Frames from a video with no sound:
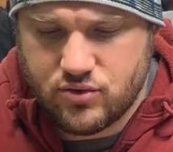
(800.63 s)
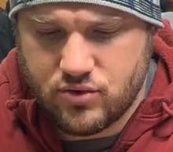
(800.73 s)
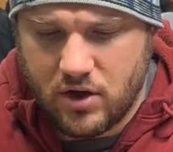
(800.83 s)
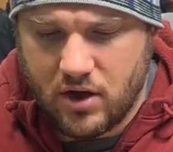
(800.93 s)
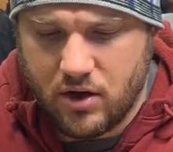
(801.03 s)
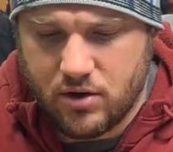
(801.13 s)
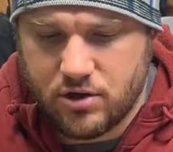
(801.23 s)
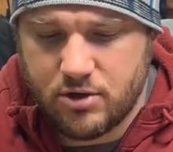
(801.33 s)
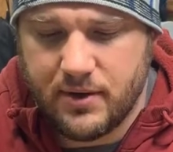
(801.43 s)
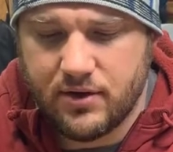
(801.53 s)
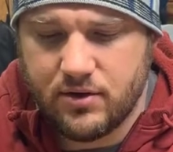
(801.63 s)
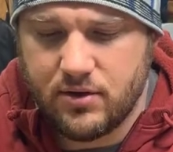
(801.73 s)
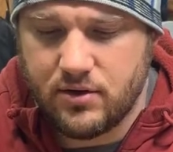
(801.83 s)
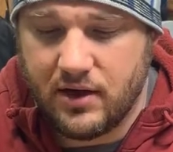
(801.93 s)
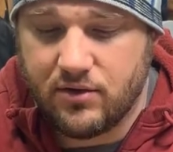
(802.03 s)
heard
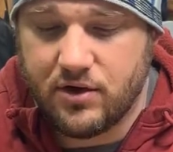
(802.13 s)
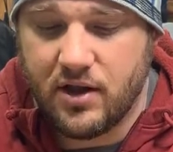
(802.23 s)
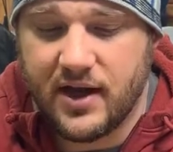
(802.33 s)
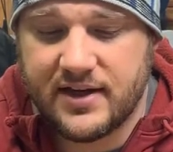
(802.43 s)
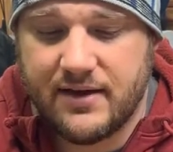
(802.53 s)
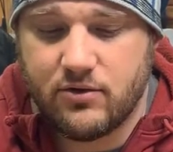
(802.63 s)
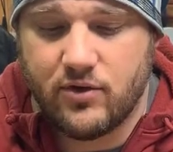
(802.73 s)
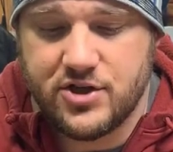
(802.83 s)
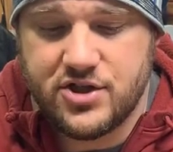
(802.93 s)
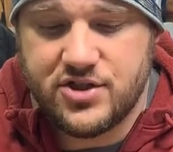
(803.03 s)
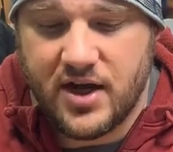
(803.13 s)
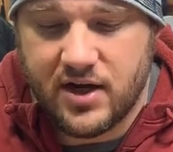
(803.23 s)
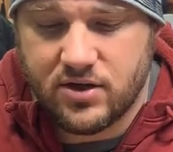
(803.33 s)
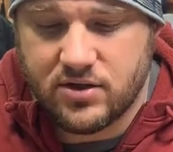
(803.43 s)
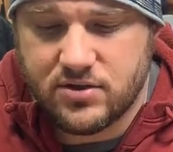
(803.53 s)
about, they really liked having Reggie
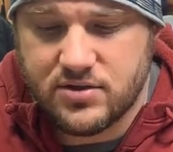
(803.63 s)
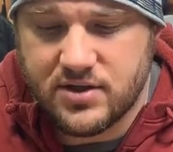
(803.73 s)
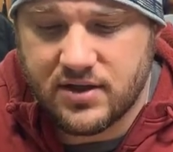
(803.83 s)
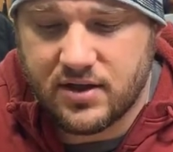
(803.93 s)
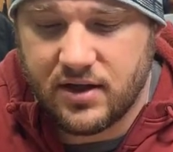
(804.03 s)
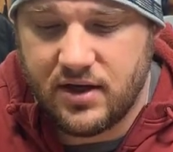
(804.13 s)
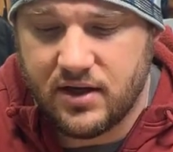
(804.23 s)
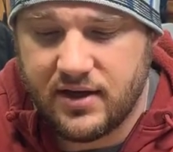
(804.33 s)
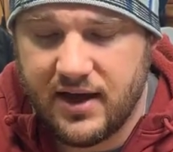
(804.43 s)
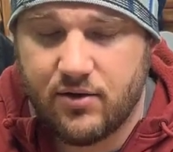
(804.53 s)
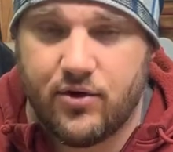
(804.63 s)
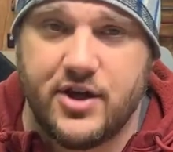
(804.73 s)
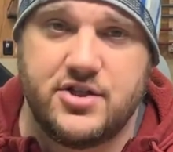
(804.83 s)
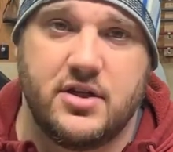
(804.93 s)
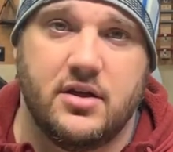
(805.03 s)
Jaggers at the clinic. Yeah,
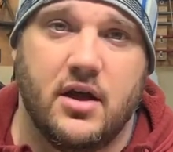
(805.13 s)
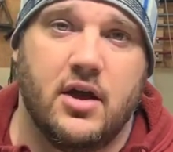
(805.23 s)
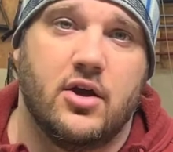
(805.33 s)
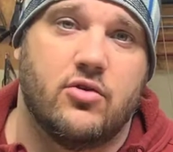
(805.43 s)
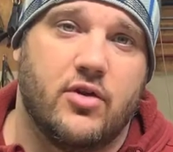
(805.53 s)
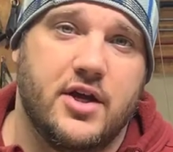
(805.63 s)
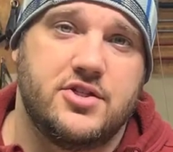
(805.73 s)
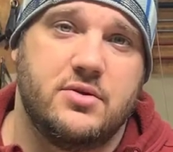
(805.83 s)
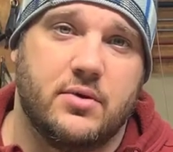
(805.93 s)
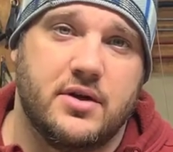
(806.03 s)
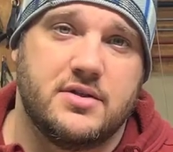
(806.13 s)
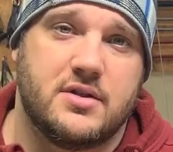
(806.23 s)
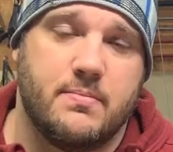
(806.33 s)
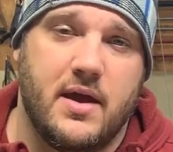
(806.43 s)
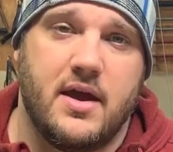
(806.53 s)
Reggie was
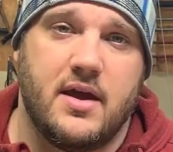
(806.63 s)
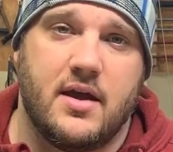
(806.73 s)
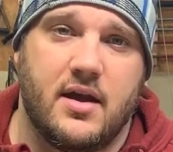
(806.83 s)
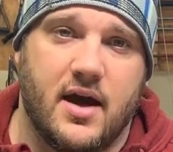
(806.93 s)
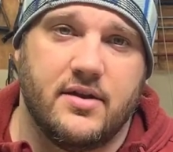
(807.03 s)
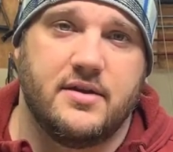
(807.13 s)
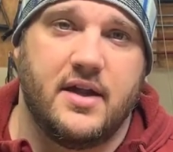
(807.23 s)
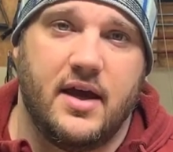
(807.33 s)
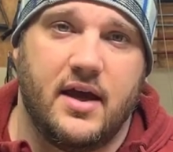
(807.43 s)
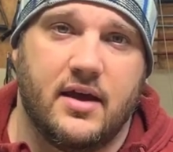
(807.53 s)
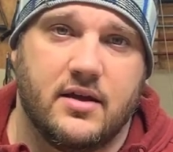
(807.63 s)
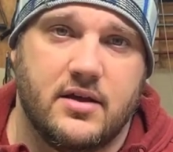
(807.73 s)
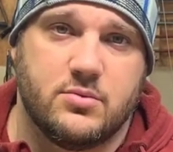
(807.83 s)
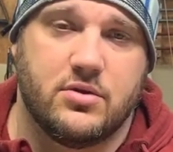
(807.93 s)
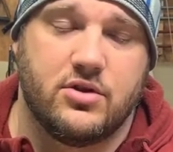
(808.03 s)
the man on the day.
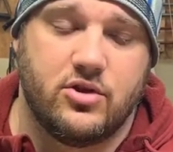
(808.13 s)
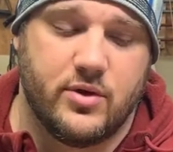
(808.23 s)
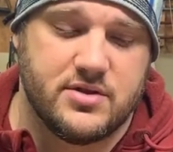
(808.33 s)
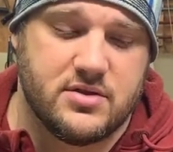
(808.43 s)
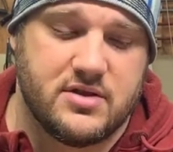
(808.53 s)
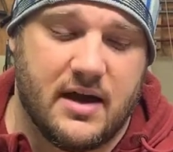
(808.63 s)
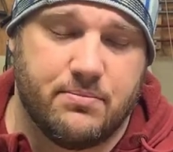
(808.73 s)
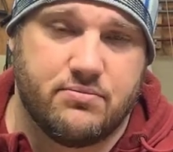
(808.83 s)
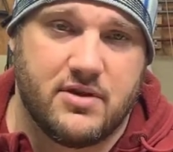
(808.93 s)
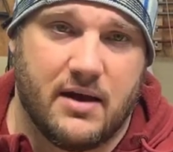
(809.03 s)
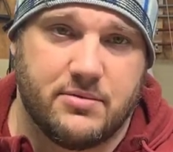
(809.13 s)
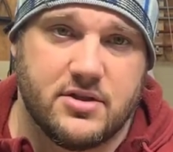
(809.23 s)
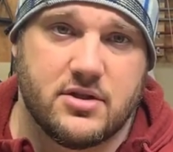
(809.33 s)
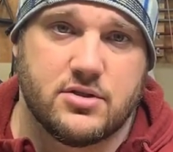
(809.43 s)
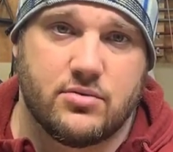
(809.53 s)
He's one of the U.S.'s top
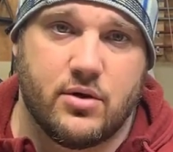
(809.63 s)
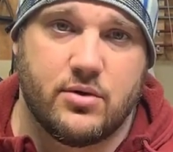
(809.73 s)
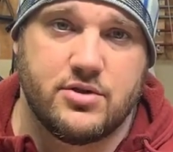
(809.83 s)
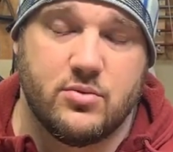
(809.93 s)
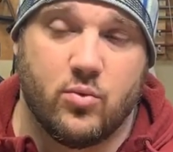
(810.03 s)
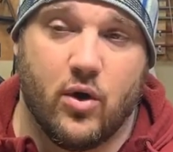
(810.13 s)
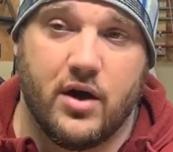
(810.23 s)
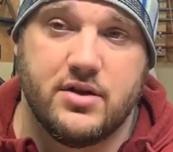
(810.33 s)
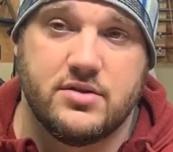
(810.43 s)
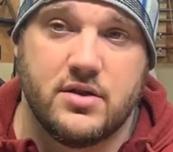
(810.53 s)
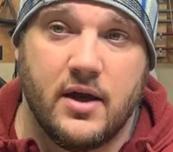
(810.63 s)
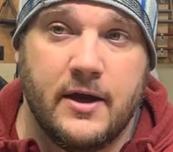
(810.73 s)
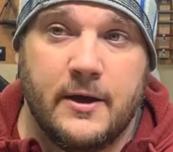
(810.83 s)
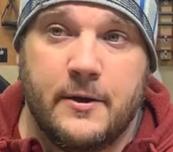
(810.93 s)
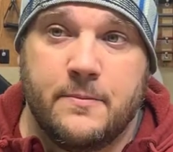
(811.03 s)
discus throwers. He was
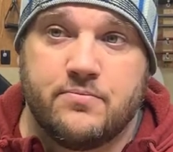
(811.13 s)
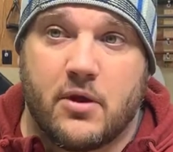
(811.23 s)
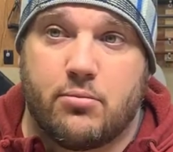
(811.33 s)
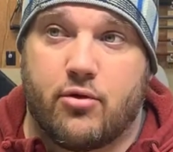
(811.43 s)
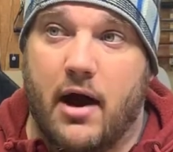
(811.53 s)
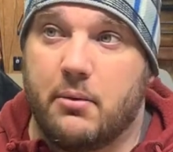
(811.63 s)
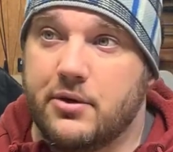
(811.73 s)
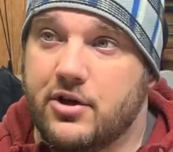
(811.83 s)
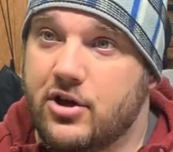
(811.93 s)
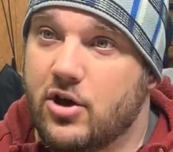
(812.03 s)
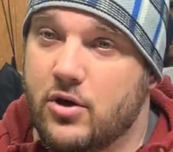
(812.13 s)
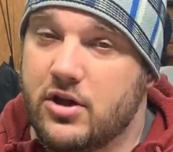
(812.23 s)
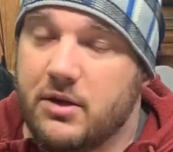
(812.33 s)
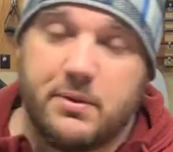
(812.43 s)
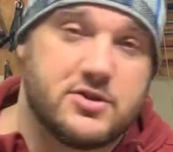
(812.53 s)
probably going to go to the
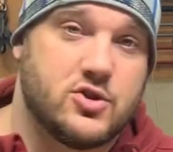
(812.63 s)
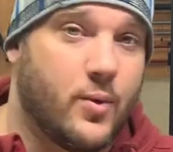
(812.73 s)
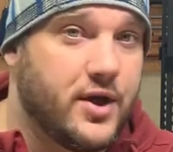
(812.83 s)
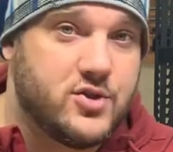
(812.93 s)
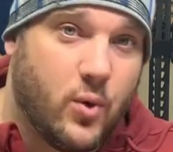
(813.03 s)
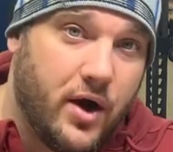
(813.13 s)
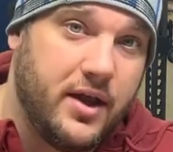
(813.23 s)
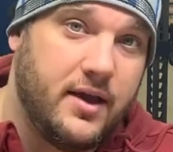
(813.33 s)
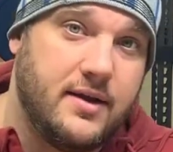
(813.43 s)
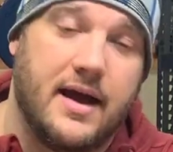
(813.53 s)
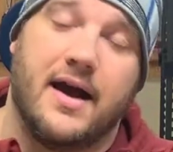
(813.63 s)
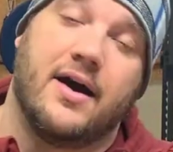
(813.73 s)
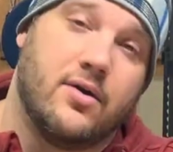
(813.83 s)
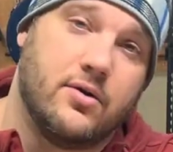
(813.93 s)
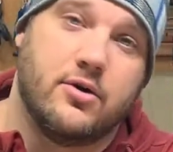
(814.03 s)
Olympics in 2020,
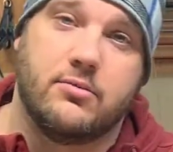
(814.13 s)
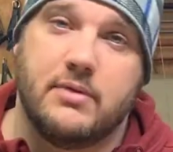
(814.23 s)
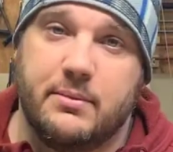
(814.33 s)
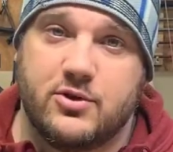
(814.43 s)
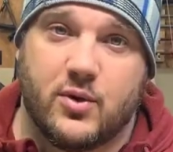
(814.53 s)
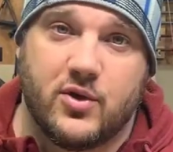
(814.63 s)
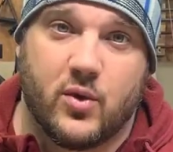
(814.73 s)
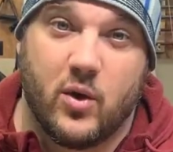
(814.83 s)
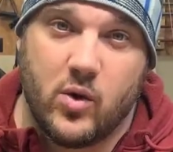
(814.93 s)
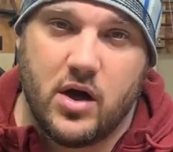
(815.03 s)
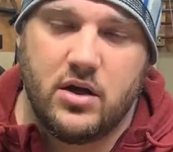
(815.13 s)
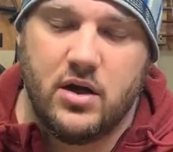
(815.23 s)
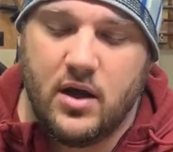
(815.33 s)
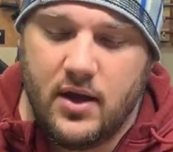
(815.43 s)
now maybe 2021.